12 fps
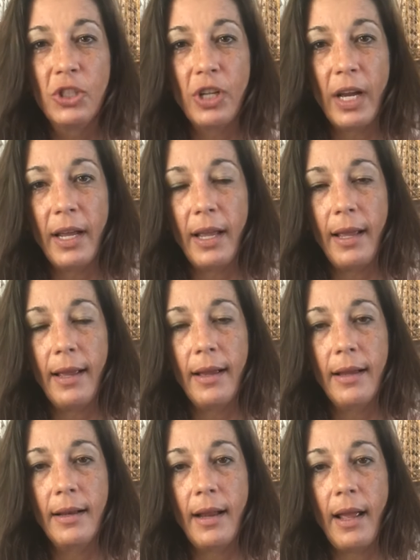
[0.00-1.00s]
check
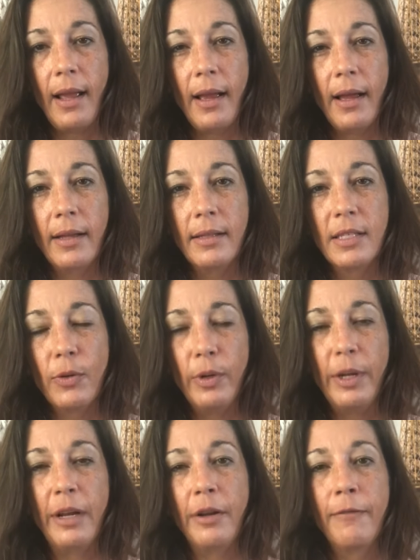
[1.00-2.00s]
in, and see what
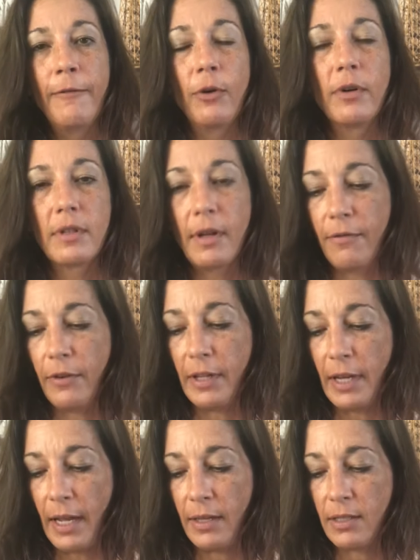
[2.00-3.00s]
we need to focus on for the
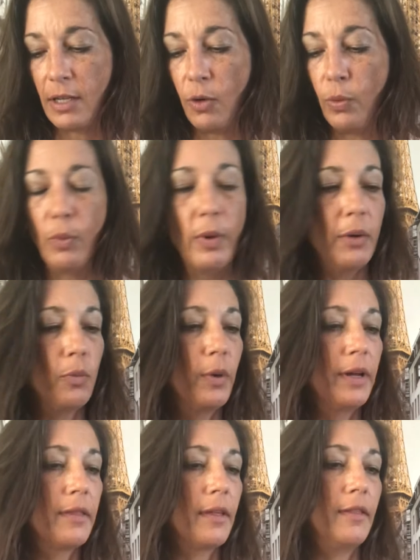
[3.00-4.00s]
day. So, we went
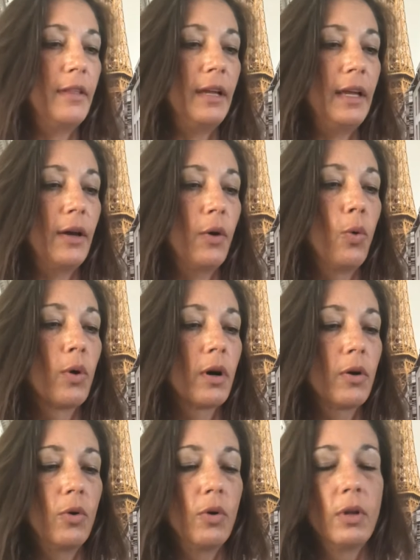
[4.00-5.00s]
with the
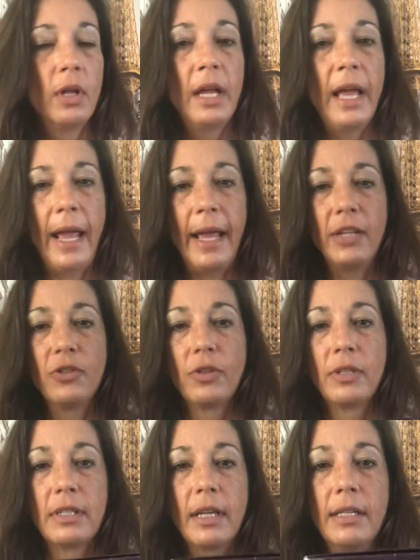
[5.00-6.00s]
Oracle
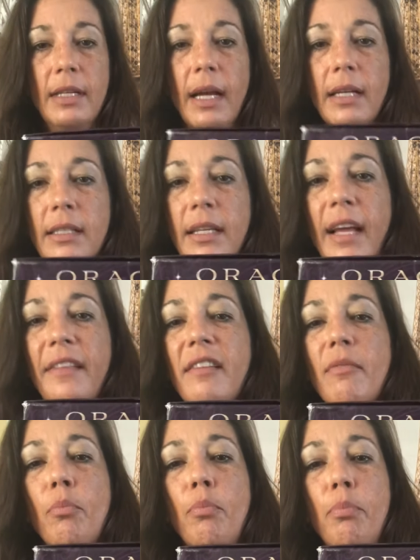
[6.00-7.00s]
Angels deck today,
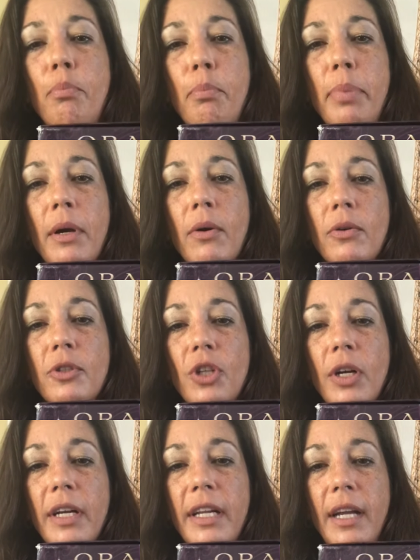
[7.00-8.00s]
this big old
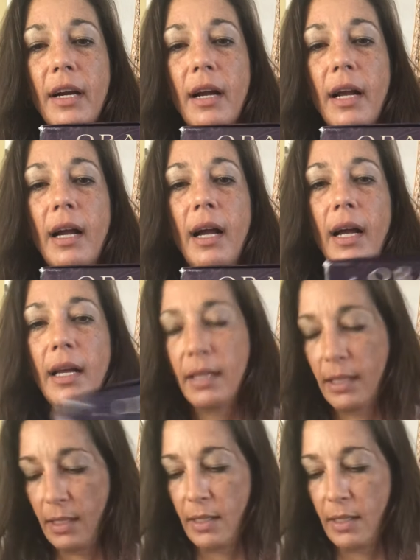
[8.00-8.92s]
chunky deck I got